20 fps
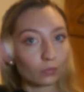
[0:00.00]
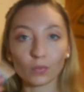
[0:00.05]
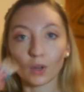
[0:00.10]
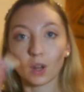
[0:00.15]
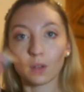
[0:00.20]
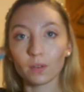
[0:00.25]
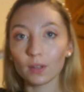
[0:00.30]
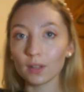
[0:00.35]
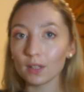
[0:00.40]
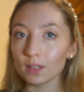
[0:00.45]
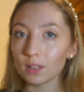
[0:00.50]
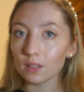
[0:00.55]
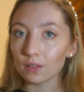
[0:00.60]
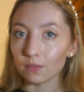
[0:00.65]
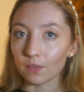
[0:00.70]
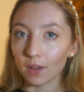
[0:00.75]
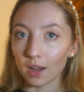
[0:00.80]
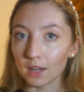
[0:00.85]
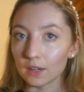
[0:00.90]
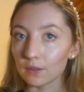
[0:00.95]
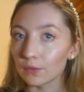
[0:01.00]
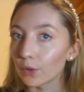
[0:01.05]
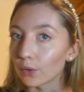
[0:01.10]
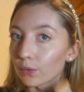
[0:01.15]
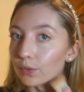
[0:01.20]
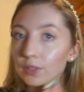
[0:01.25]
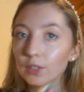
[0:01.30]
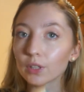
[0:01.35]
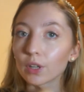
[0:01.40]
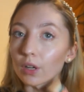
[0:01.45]
think this is fine if you're
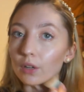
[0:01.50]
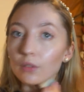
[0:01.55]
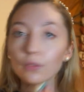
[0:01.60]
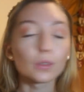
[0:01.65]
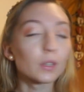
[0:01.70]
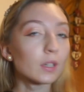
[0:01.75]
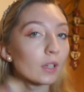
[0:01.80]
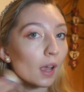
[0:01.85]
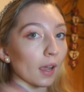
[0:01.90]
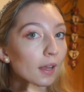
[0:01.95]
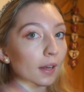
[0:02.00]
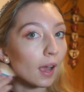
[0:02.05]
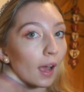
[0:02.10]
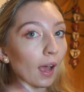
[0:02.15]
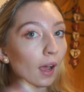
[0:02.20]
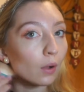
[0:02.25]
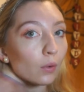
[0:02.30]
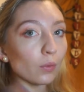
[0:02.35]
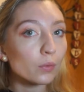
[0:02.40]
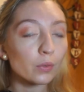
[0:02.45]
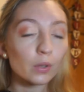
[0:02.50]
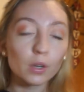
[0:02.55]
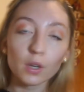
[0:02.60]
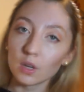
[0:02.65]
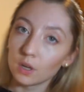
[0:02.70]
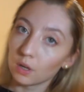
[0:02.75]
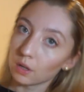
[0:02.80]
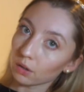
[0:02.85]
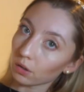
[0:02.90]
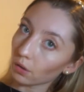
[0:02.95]
obviously going for a night out,
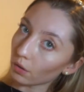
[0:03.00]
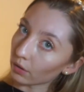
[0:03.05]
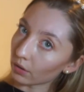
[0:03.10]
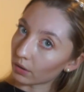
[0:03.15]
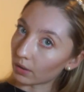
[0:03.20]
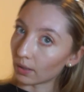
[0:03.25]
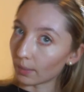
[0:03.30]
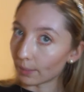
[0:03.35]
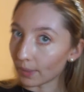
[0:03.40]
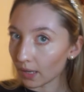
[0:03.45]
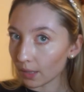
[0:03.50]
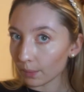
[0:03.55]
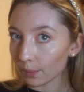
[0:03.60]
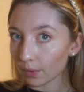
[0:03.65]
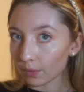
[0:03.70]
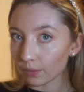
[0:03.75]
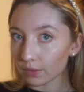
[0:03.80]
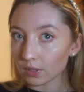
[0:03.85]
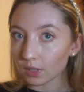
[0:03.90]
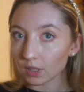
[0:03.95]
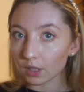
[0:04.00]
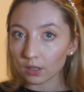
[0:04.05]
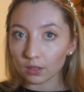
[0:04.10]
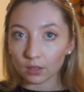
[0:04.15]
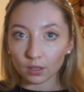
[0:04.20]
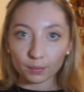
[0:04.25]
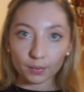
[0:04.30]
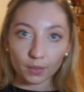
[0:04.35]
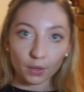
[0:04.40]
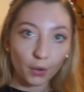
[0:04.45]
going clubbing, but obviously
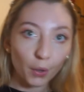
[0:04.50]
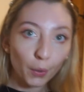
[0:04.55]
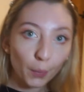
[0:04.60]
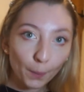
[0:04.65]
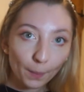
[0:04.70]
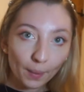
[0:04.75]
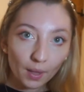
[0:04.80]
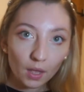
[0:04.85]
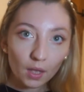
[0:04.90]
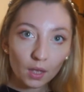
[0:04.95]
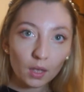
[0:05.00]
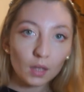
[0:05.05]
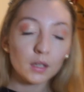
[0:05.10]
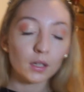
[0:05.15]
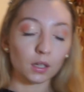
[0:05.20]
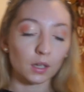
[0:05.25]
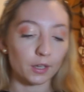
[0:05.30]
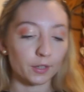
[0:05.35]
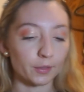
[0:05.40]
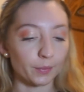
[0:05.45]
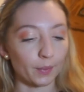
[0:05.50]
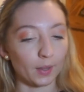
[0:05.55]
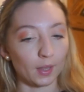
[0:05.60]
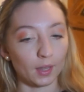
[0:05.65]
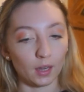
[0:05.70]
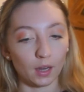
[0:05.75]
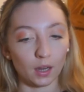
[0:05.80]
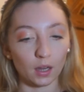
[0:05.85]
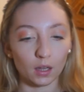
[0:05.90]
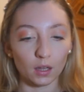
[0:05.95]
clubs aren't open because we're
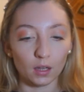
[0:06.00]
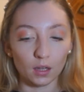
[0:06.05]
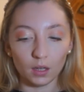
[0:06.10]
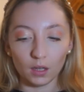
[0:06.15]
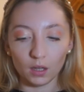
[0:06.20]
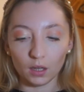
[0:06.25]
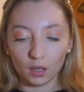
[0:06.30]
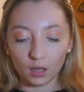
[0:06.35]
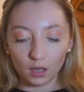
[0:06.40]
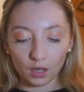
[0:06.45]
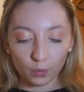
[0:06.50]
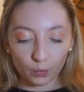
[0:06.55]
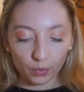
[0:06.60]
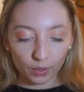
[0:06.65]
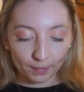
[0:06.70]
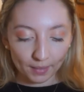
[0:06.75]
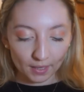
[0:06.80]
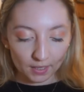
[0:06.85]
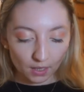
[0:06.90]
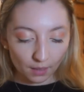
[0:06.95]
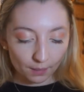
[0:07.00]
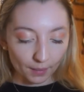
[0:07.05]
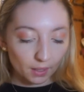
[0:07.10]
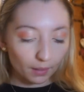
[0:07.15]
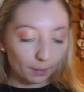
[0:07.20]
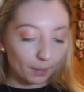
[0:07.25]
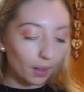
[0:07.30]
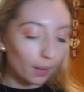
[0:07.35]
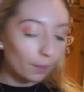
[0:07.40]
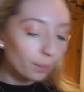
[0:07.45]
in a world pandemic,
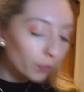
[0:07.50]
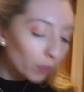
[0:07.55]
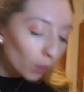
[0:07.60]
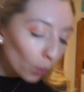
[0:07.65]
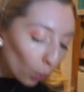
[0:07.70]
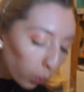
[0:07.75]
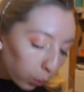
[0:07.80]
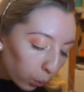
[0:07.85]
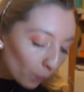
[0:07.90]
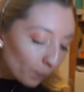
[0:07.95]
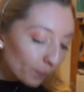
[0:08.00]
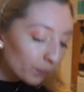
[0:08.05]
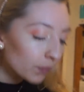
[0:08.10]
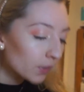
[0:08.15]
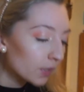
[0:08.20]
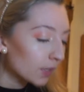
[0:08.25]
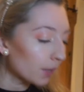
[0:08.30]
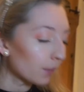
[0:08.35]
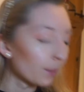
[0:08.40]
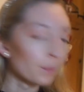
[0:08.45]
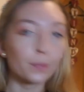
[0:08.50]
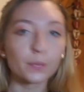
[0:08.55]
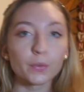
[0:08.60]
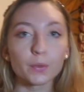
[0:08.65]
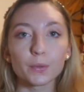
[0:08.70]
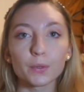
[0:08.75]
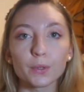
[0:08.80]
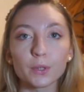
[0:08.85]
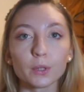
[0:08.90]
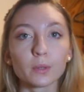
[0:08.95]
but still,
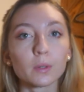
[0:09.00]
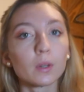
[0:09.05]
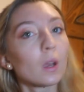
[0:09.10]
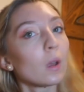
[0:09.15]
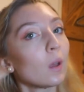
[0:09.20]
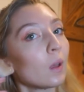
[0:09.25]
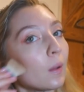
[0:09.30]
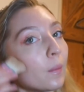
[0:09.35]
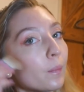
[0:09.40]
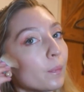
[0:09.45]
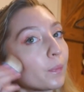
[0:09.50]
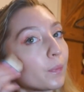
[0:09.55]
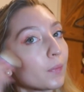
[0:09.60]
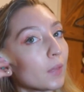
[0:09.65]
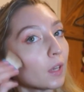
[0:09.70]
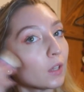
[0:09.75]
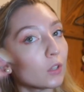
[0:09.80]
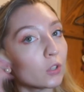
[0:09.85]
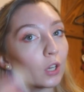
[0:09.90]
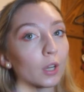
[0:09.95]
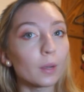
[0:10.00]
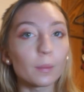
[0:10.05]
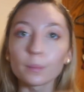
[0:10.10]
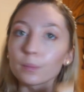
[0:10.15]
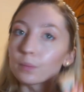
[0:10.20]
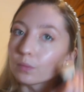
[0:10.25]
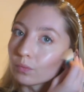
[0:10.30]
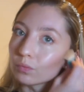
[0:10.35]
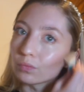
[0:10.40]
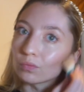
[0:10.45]
soon. Next year,
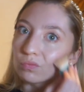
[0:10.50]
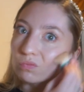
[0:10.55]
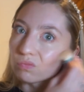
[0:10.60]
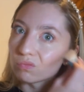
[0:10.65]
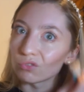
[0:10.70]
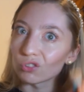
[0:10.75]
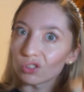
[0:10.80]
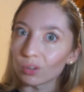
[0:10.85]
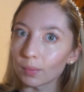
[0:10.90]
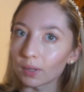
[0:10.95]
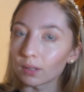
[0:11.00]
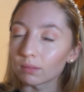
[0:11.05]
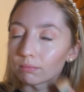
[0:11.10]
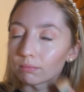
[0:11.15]
summer.